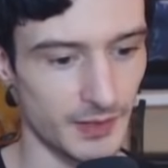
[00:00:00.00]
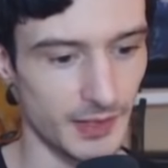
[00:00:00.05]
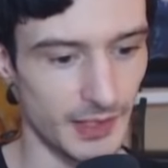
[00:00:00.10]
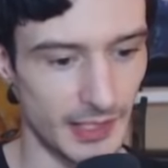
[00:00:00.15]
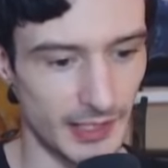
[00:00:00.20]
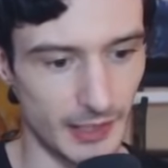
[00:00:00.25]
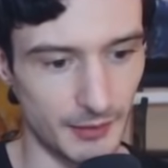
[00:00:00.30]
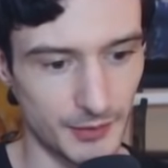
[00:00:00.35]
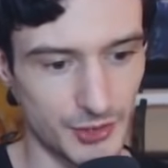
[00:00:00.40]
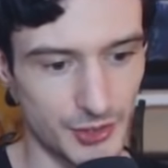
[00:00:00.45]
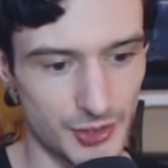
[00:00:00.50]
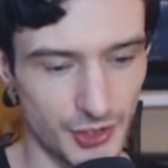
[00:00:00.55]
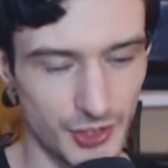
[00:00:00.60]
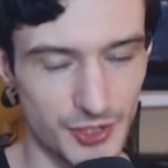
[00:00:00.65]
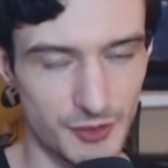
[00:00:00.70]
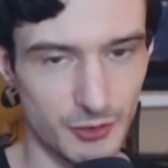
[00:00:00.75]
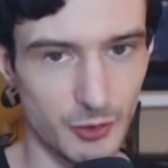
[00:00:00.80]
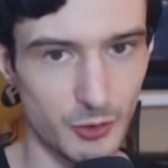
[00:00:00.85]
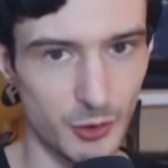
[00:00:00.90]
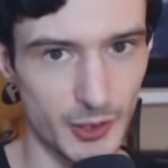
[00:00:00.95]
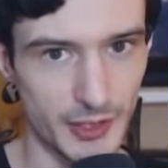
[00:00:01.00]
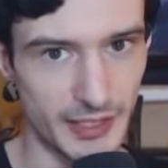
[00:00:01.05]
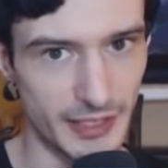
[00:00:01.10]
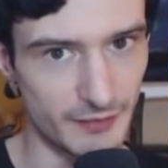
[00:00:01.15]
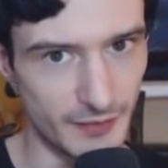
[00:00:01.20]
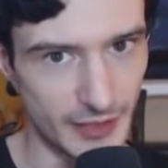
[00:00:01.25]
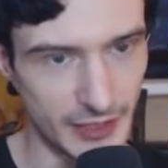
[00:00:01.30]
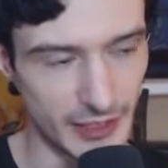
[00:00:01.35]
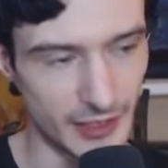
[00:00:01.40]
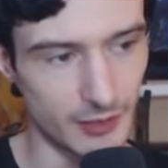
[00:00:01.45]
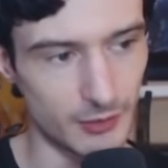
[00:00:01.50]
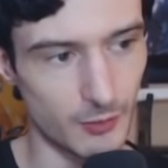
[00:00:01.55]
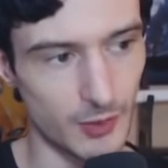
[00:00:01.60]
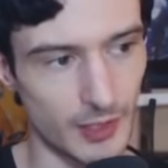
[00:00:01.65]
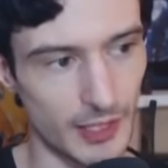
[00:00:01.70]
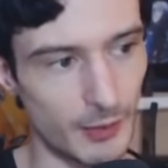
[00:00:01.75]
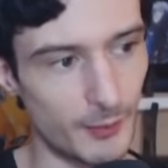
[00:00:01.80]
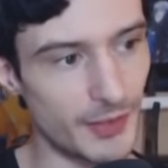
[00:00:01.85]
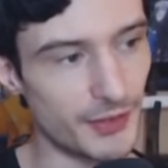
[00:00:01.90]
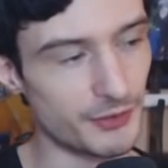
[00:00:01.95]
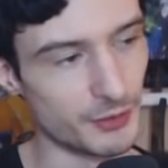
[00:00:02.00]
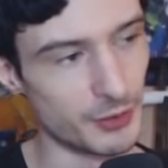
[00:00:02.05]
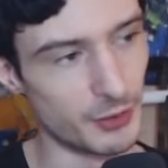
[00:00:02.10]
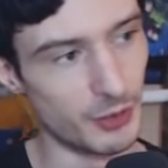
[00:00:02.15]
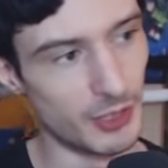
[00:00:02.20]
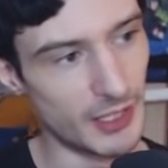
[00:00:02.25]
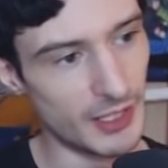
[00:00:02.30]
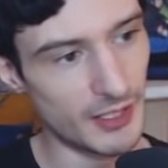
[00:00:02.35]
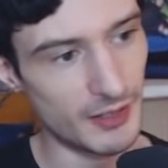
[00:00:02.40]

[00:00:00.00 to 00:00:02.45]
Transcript: and I was just recording a video where I went through